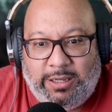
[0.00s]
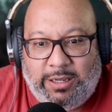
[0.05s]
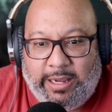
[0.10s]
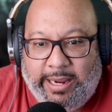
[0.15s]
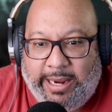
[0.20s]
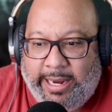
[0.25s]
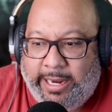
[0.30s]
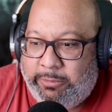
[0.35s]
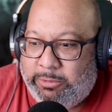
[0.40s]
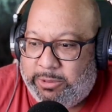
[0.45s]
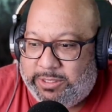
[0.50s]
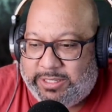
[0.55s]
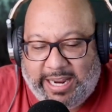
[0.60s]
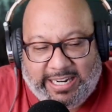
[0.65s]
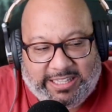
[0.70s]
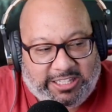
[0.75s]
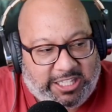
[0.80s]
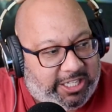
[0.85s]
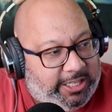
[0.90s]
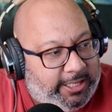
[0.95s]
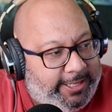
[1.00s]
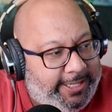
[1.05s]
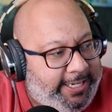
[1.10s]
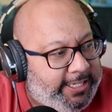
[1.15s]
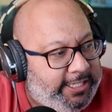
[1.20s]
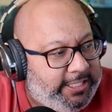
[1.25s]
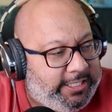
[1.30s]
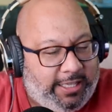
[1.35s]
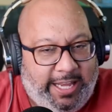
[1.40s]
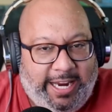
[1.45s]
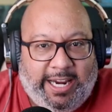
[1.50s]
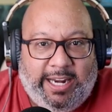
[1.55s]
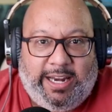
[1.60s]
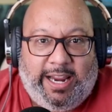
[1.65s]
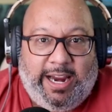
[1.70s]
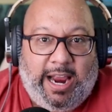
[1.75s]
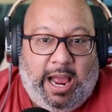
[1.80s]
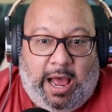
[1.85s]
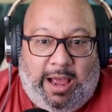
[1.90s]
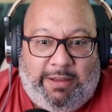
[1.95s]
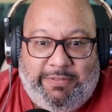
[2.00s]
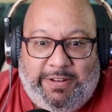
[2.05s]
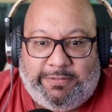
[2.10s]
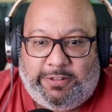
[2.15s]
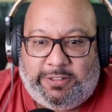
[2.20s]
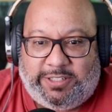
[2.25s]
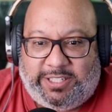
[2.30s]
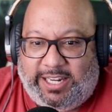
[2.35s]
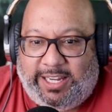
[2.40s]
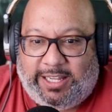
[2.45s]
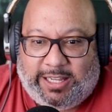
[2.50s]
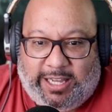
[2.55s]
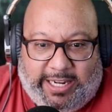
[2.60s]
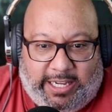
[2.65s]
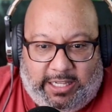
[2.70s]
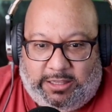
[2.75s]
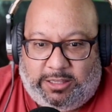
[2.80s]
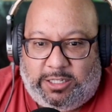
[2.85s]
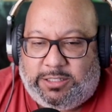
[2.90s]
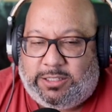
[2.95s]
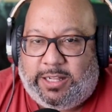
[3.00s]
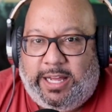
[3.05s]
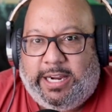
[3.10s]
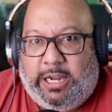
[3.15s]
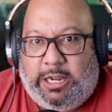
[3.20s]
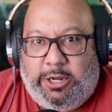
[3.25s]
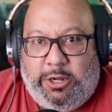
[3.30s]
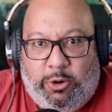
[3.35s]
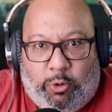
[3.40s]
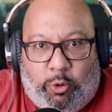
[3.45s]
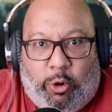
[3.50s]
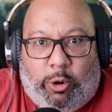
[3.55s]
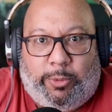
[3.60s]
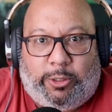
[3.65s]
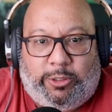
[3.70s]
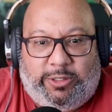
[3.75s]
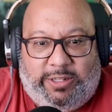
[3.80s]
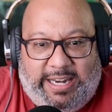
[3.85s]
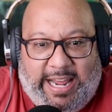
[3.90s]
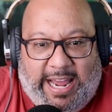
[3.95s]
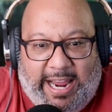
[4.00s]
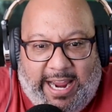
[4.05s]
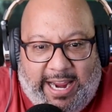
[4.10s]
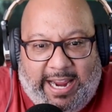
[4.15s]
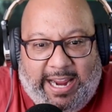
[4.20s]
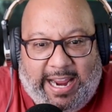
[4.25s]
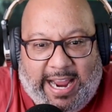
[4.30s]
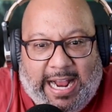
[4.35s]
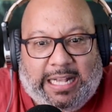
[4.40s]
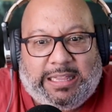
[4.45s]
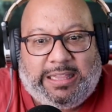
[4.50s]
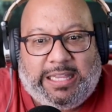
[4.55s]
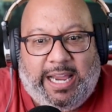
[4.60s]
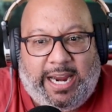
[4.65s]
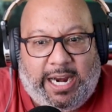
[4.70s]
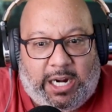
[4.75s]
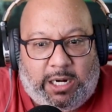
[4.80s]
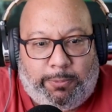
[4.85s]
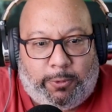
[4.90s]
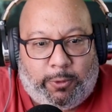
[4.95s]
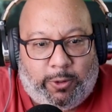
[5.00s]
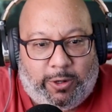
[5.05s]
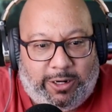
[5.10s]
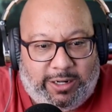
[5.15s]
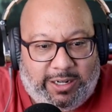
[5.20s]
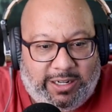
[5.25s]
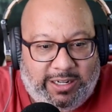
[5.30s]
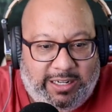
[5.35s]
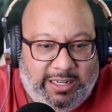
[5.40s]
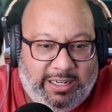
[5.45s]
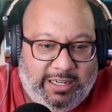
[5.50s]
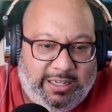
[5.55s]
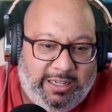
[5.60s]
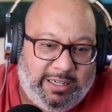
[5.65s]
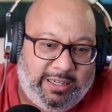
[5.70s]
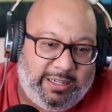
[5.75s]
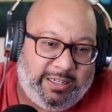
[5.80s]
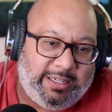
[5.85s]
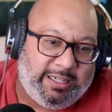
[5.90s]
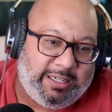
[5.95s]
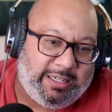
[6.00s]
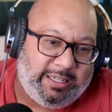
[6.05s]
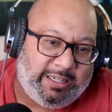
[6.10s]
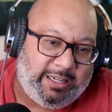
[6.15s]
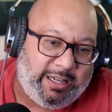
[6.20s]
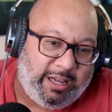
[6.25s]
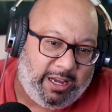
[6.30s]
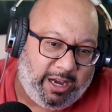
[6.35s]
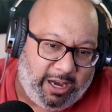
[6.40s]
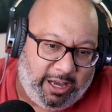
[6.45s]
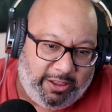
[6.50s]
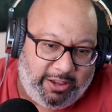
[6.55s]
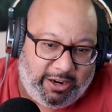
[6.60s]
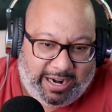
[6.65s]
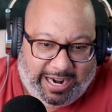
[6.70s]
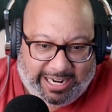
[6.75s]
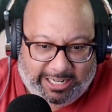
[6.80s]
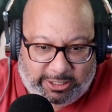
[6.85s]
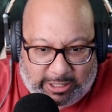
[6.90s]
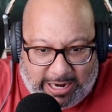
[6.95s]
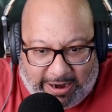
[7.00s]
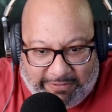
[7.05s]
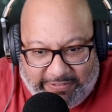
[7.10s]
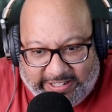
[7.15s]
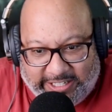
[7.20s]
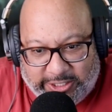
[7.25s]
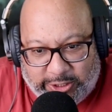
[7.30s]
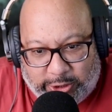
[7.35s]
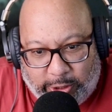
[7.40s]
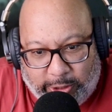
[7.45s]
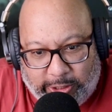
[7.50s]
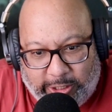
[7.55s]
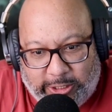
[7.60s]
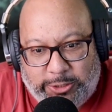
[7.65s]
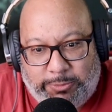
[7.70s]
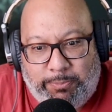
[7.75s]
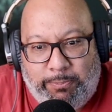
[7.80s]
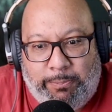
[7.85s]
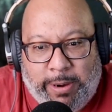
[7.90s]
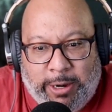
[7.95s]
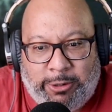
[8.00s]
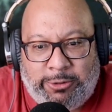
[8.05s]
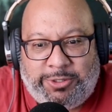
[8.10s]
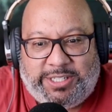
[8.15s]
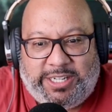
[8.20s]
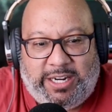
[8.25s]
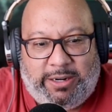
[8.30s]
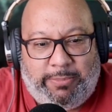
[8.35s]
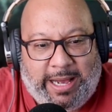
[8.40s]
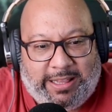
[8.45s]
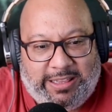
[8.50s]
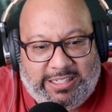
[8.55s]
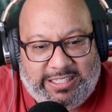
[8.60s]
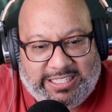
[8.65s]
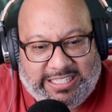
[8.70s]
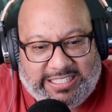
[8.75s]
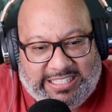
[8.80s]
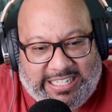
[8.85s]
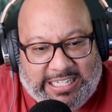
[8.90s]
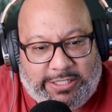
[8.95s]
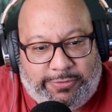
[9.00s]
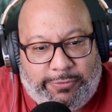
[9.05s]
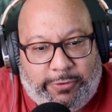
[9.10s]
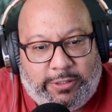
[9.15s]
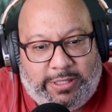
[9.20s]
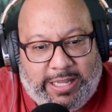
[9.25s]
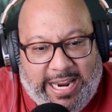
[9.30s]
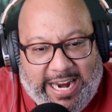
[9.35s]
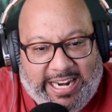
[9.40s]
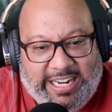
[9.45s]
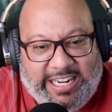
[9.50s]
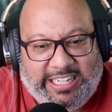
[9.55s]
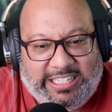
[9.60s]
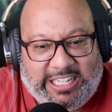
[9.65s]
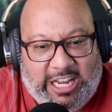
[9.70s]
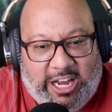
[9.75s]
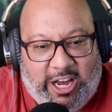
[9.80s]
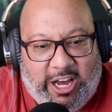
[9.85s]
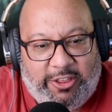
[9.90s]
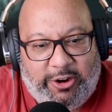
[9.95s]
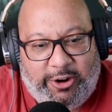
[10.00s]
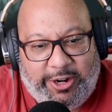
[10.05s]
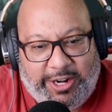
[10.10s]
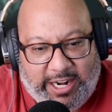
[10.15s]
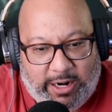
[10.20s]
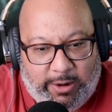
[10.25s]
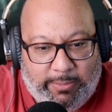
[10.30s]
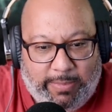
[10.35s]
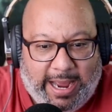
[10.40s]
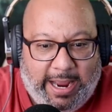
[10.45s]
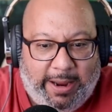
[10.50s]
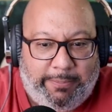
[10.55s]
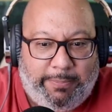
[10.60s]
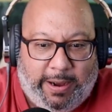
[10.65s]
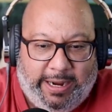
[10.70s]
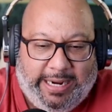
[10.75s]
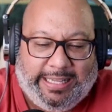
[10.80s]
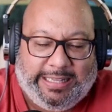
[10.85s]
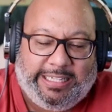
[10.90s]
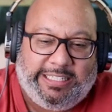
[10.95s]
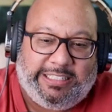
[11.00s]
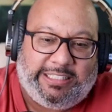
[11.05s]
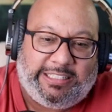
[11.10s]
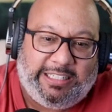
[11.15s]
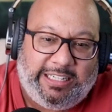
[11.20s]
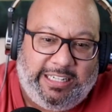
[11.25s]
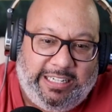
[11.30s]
It was like the cleanest landing I've ever seen. Like, it looked like a normal day at the airport. Other air traffic controllers boasted about the successful landing to other nearby pilots.